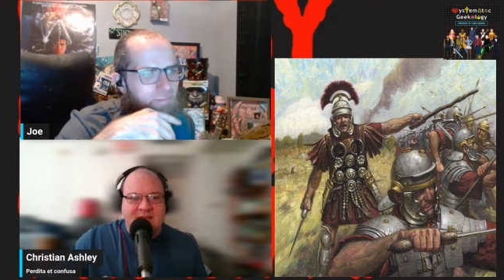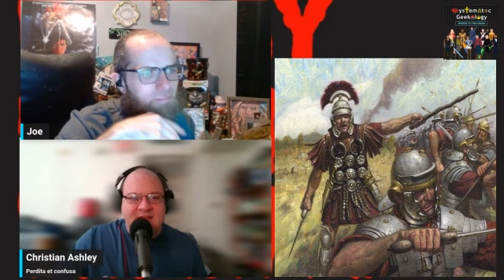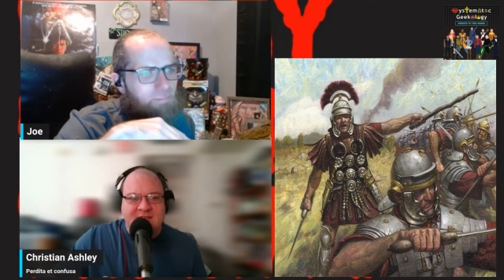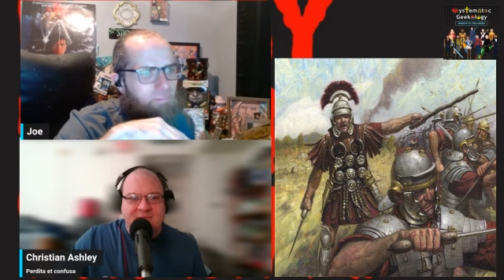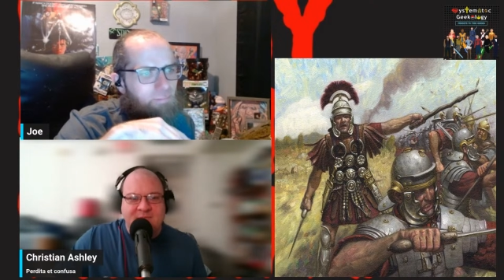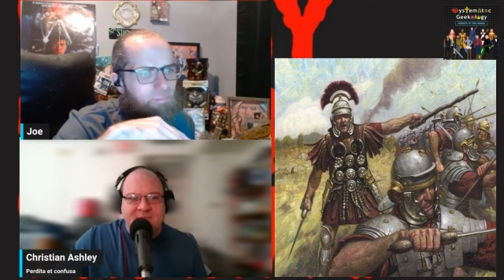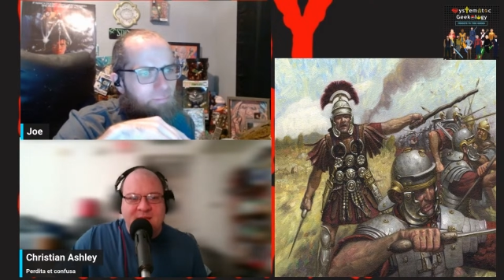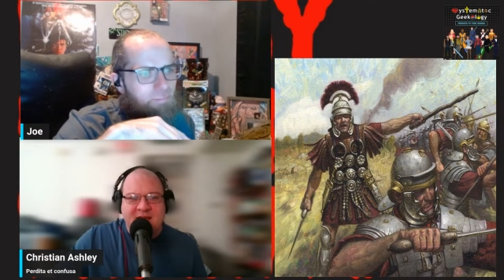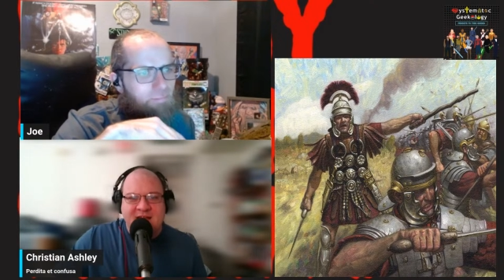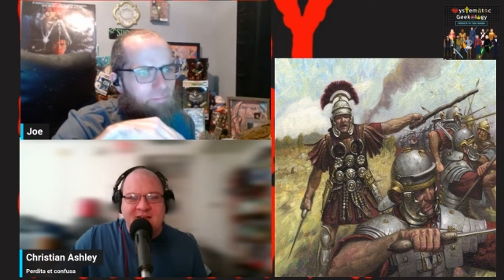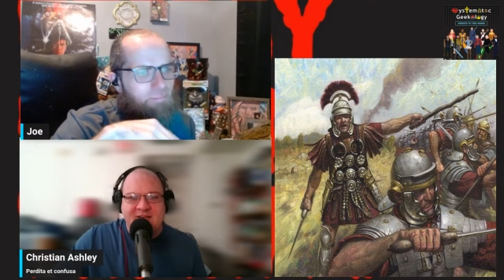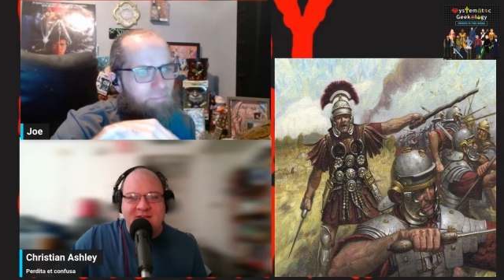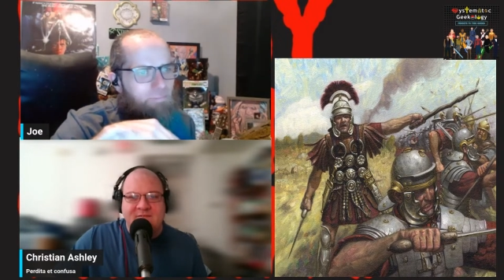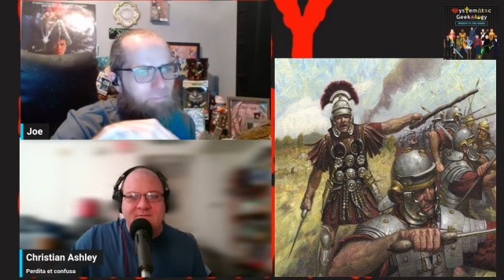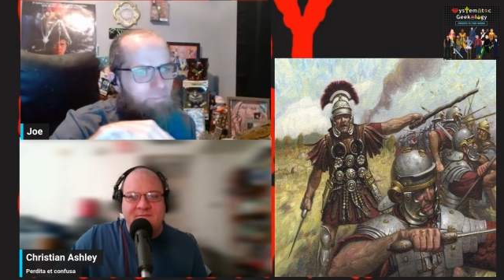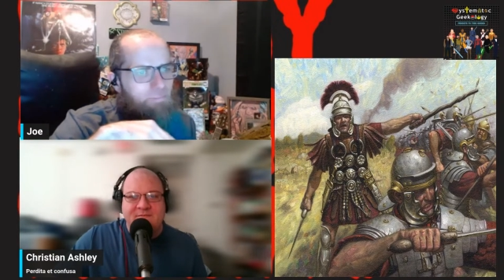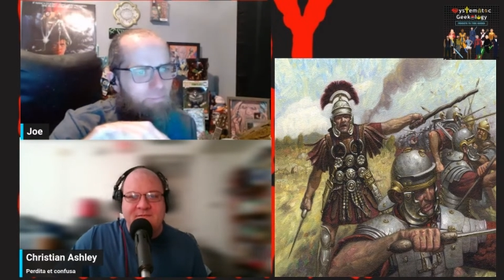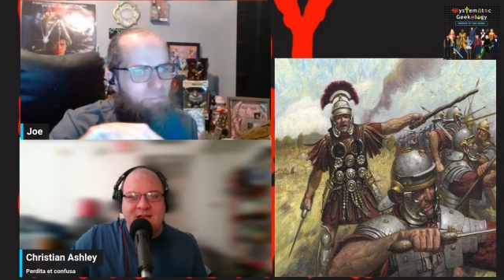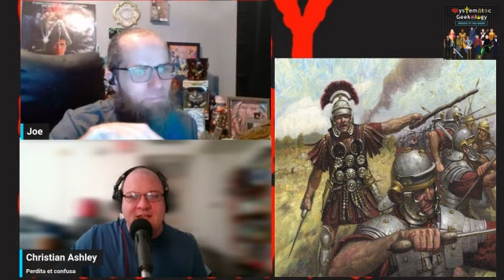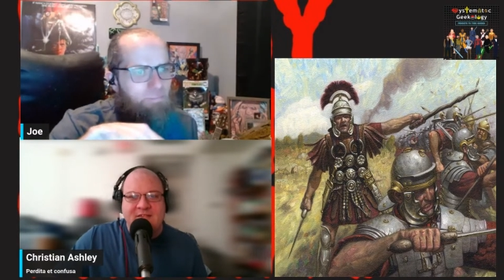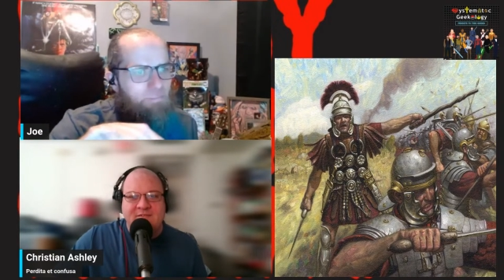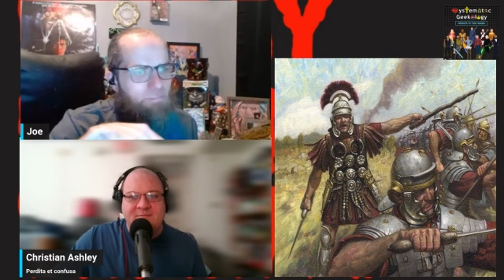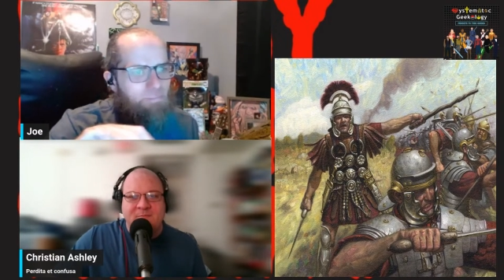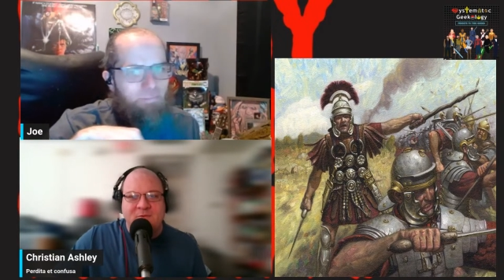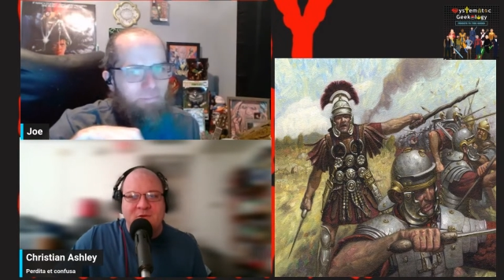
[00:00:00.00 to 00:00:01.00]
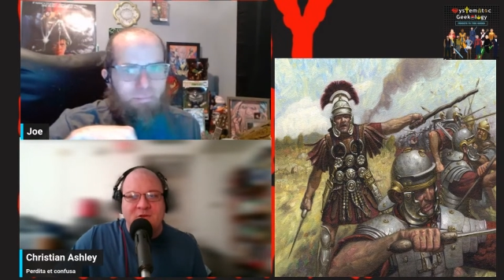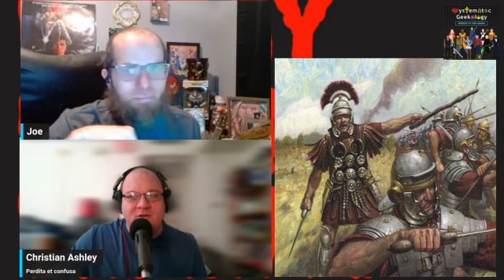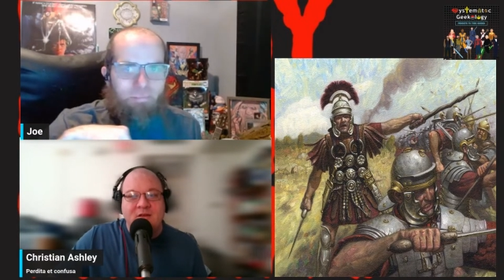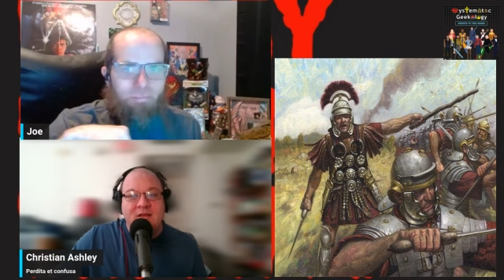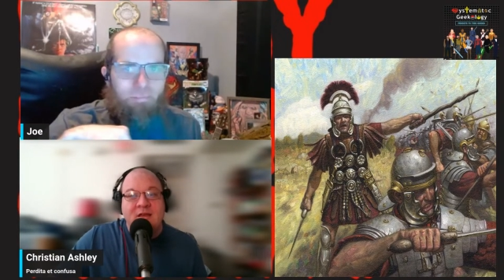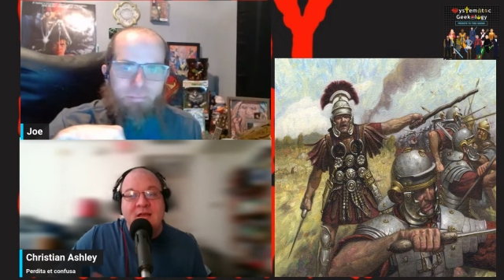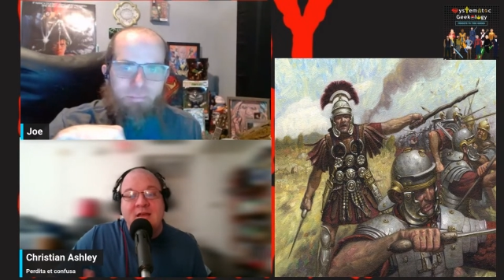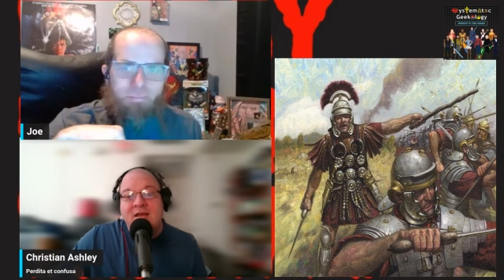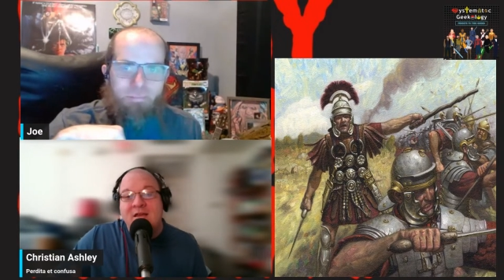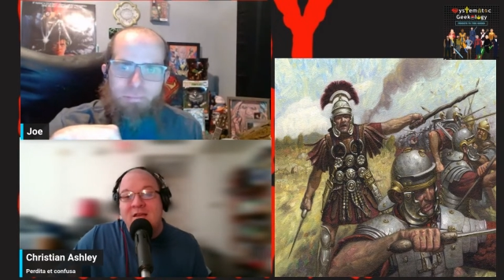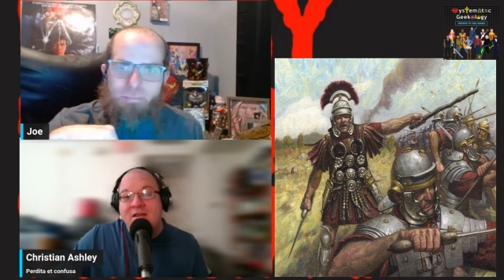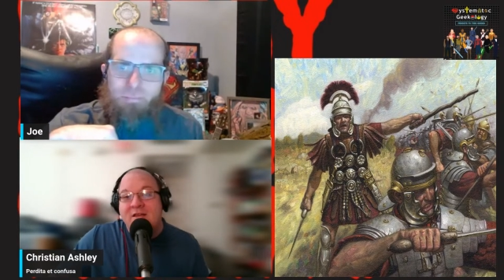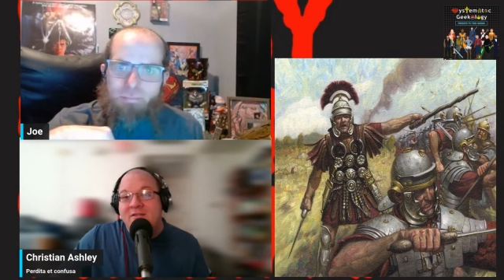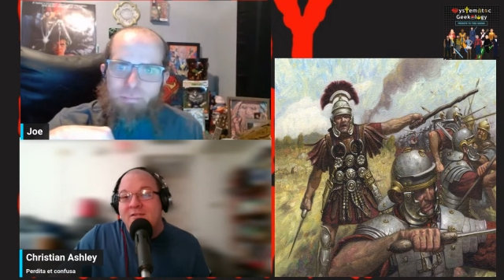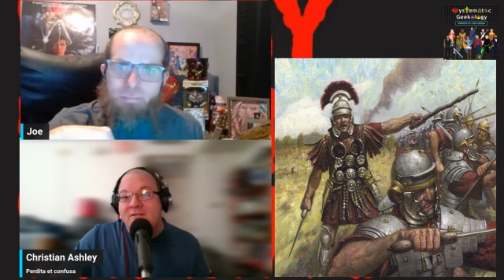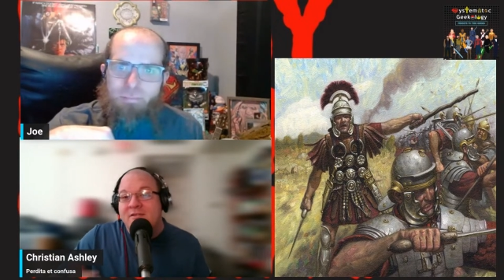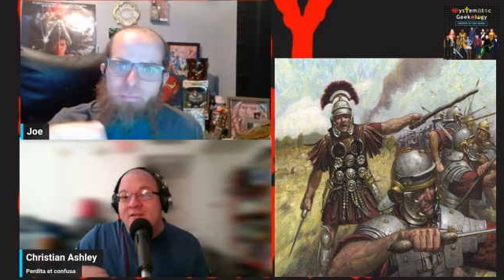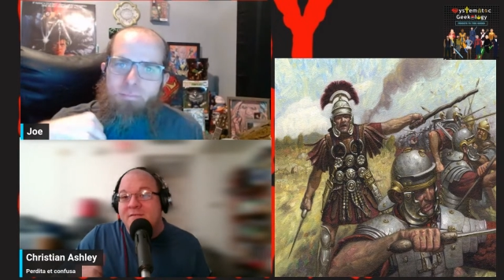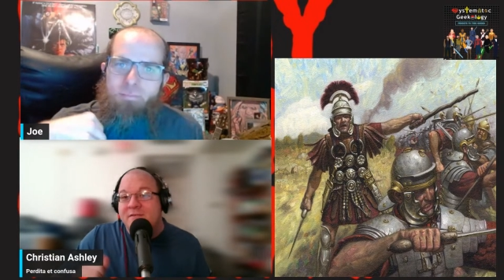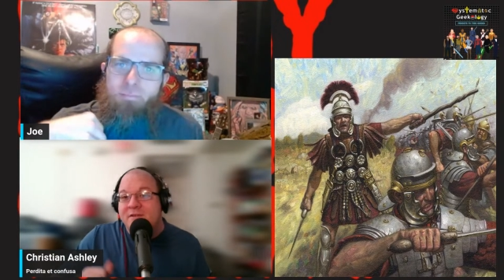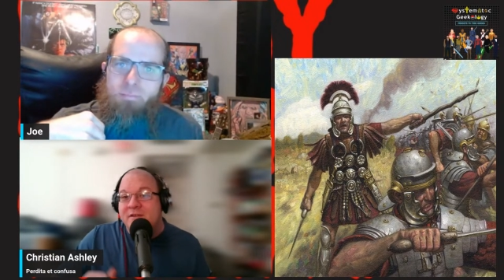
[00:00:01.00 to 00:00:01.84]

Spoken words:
the Geeks page on Facebook. So,